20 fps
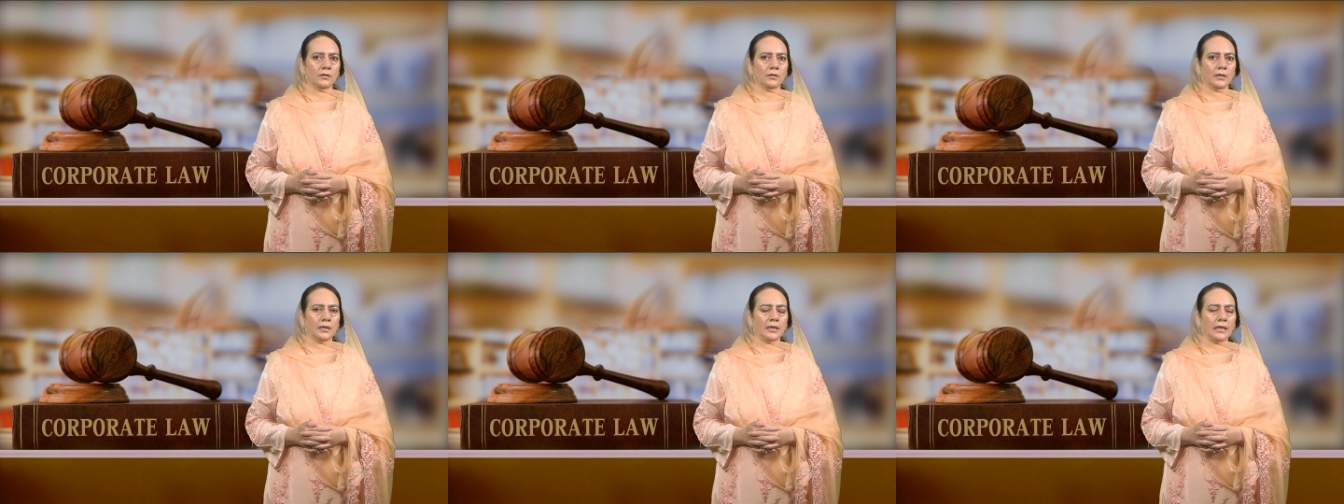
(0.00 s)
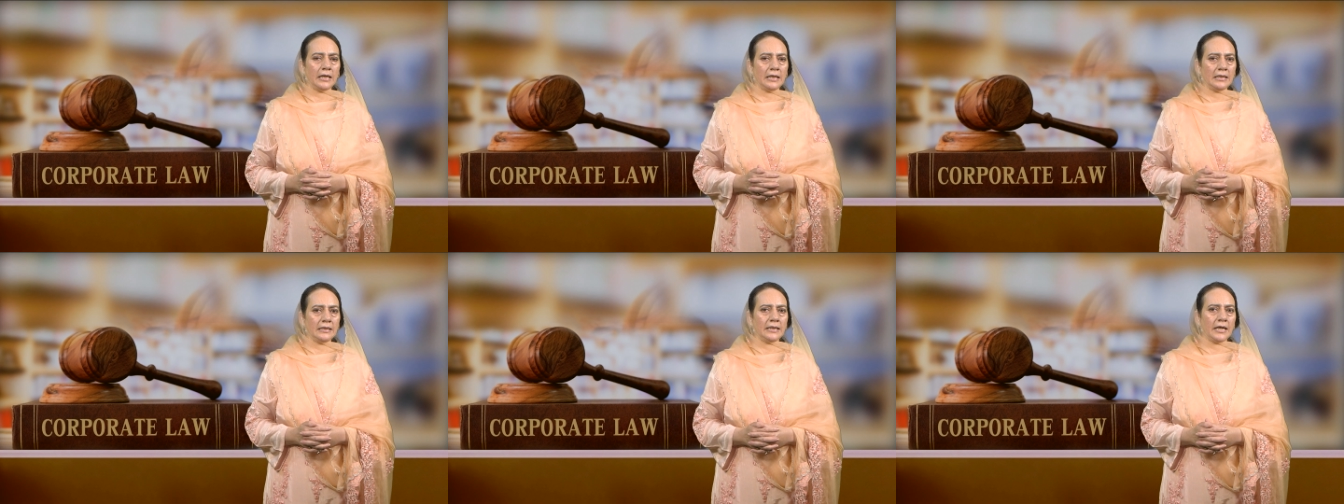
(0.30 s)

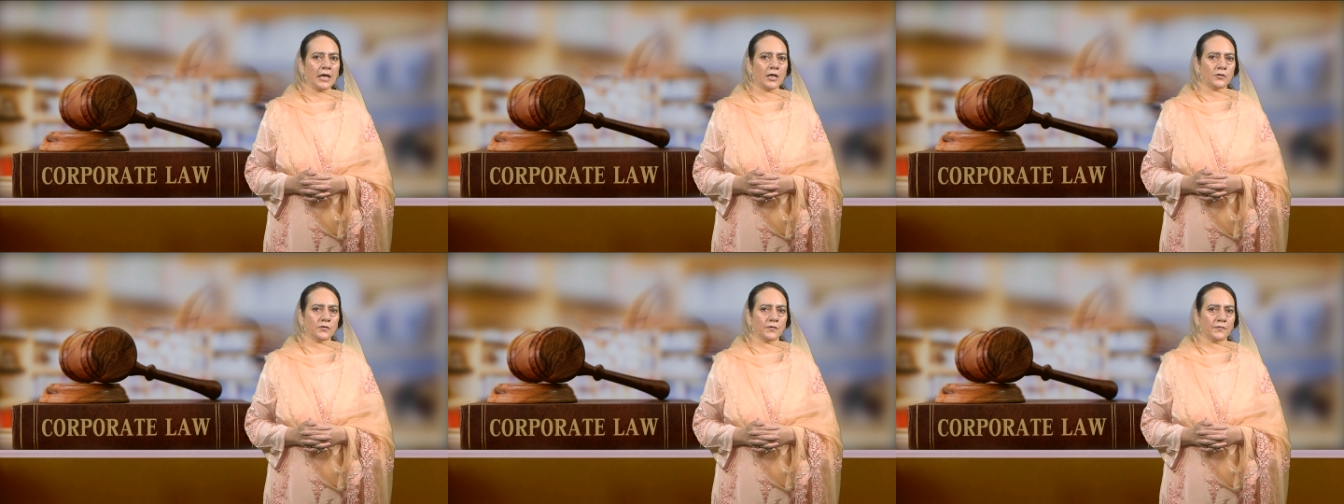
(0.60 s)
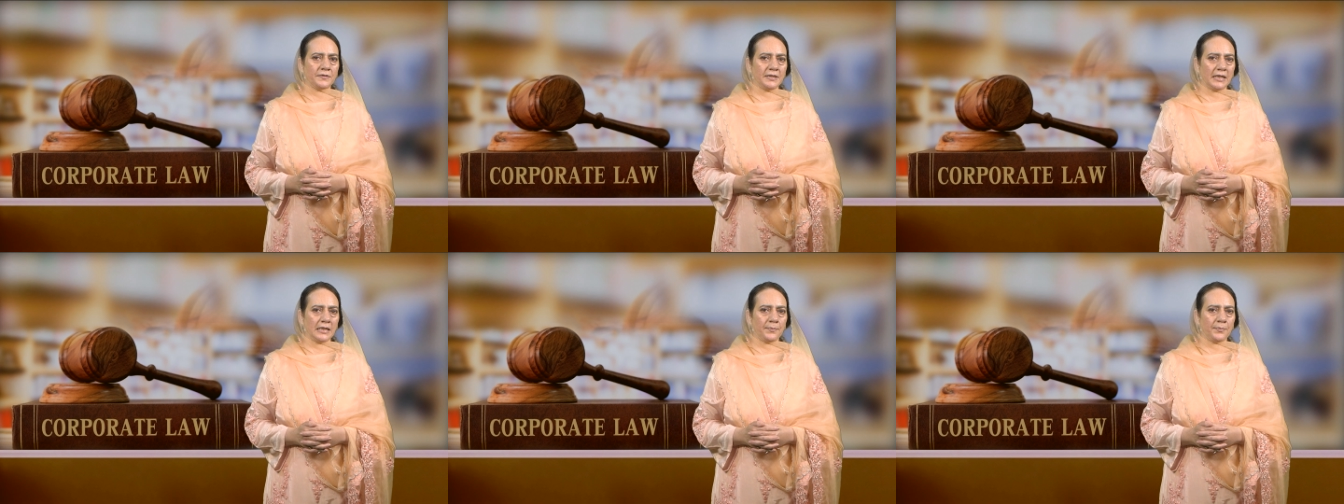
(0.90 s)
In case of
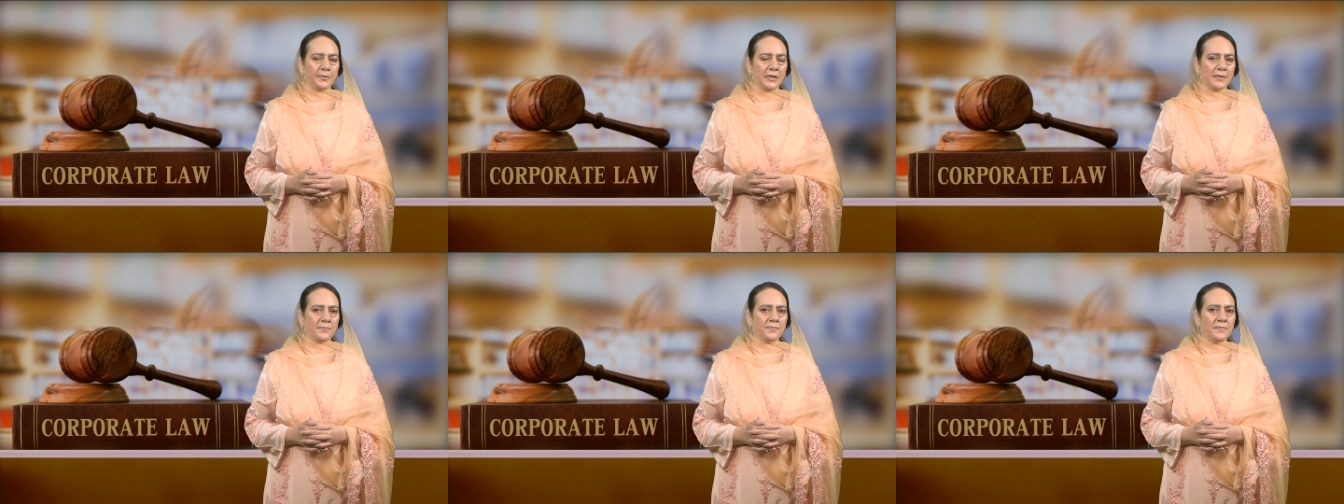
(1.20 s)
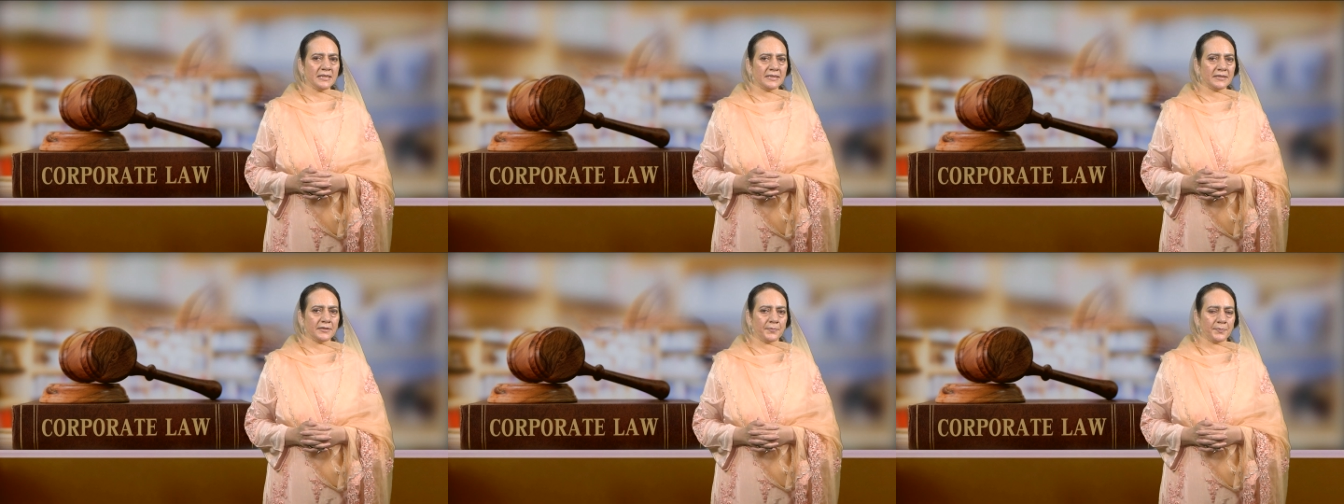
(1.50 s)
deliberate
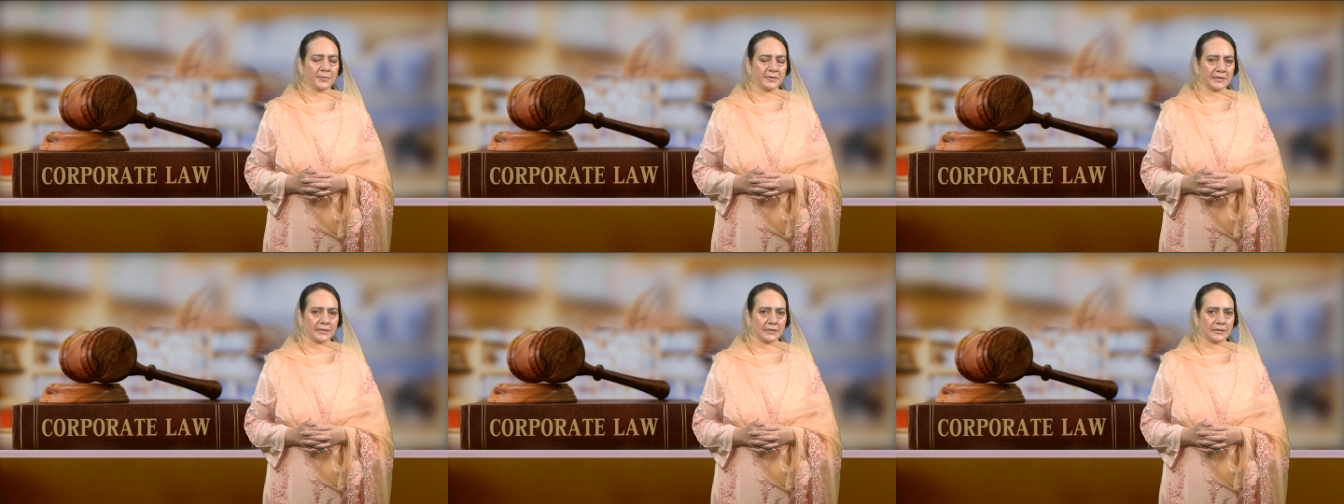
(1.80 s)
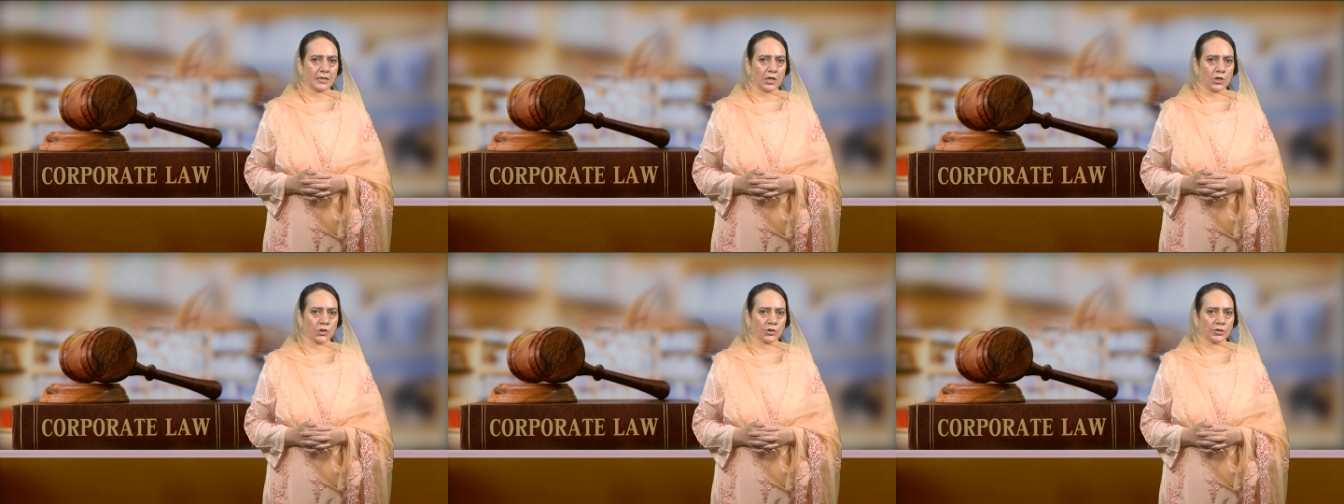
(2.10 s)

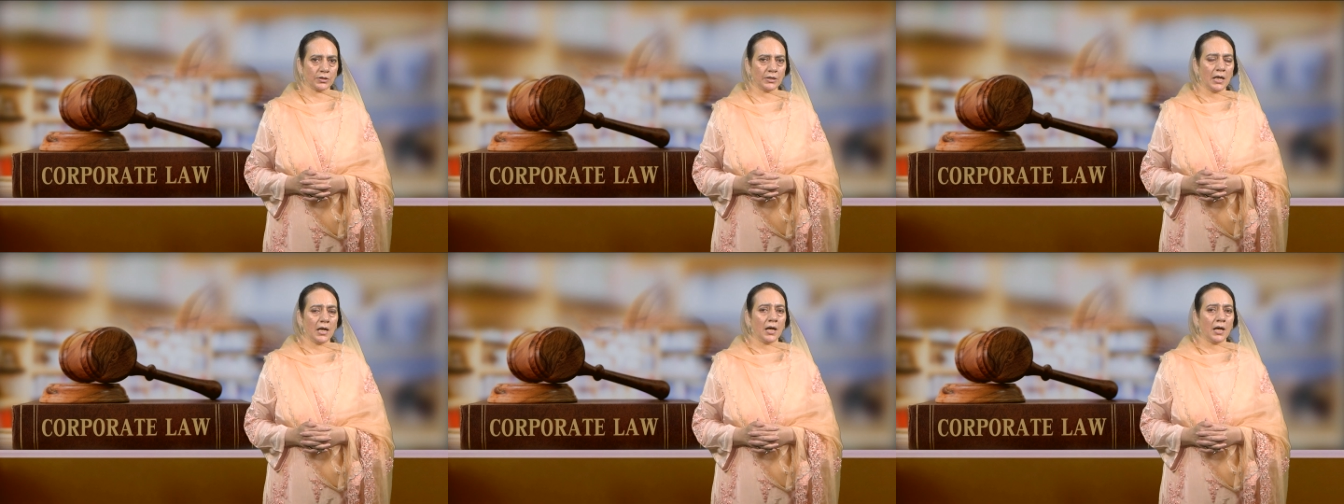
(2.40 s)
misrepresentation,